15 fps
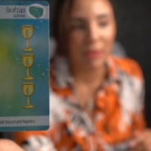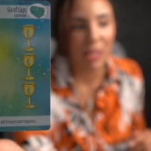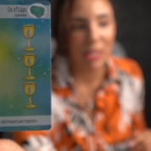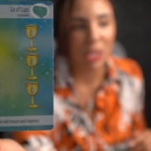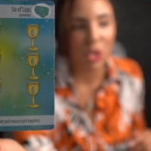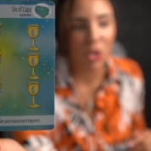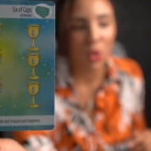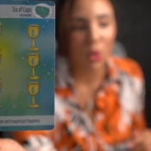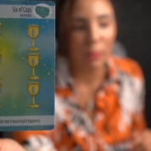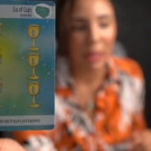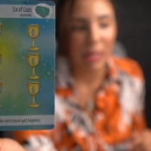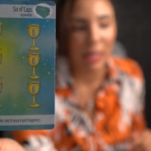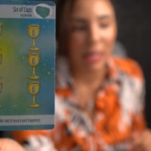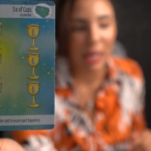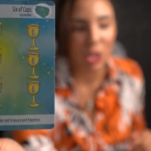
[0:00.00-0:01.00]
It is a
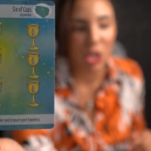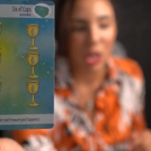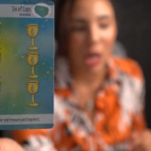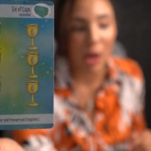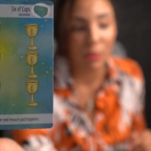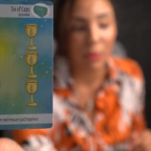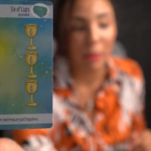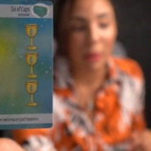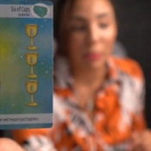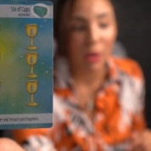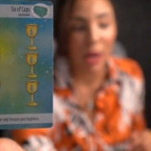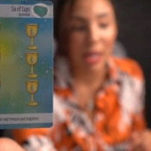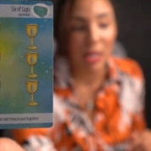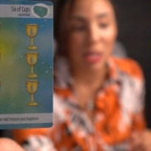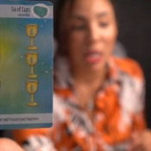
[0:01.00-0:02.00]
soulmate connection, I
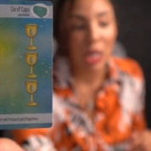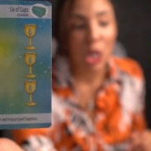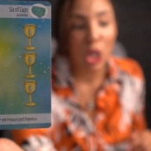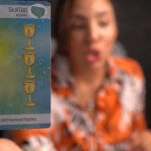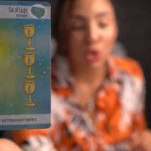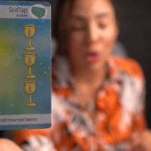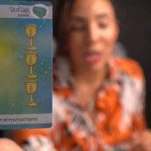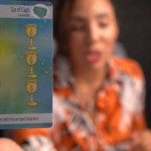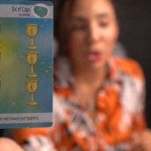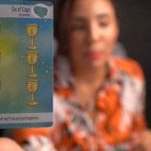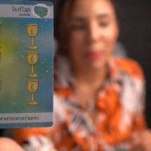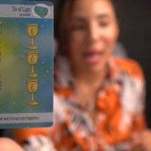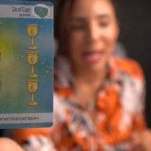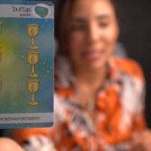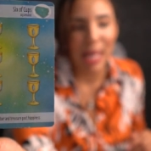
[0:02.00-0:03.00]
remember, and treasure
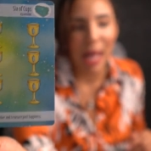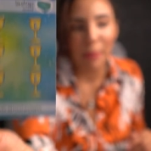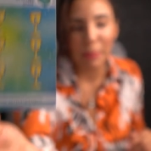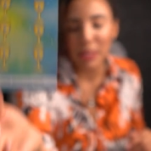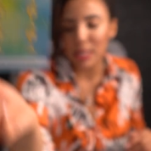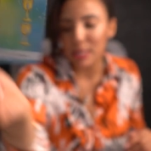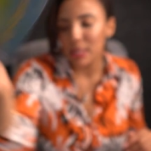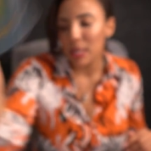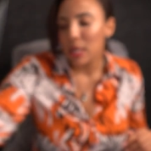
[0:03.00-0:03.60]
past happiness.